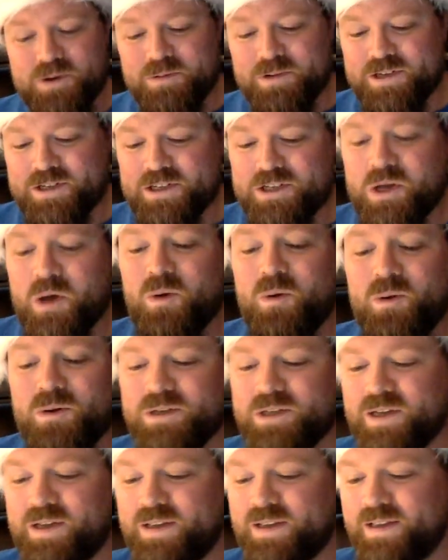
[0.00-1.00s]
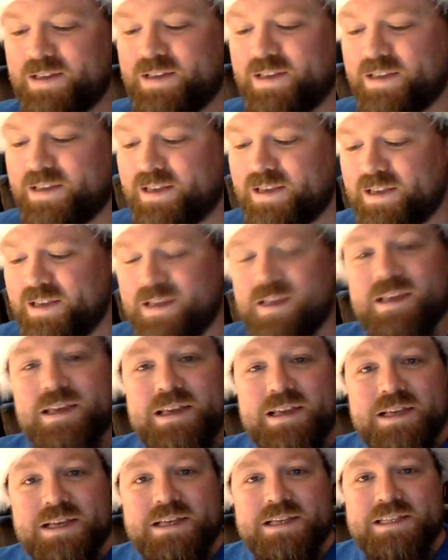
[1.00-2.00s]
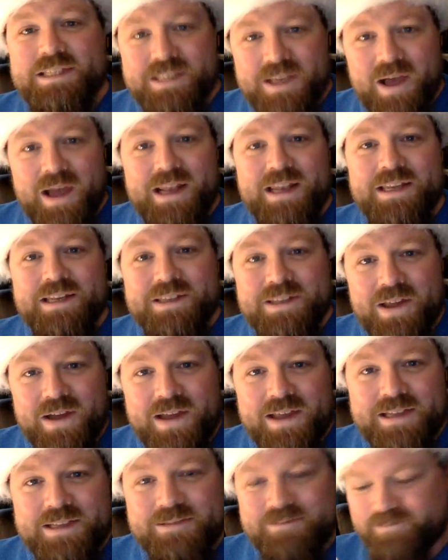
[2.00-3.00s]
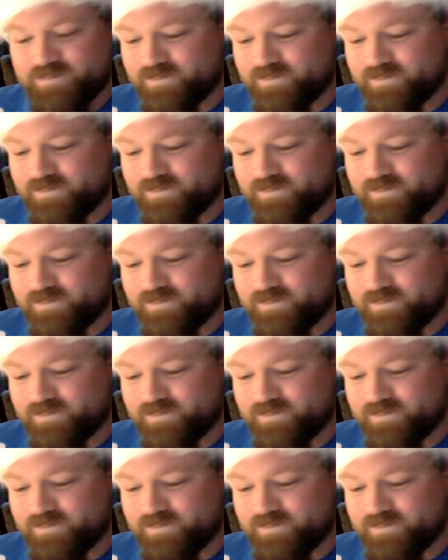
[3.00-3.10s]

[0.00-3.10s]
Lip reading: which is called Silent Night.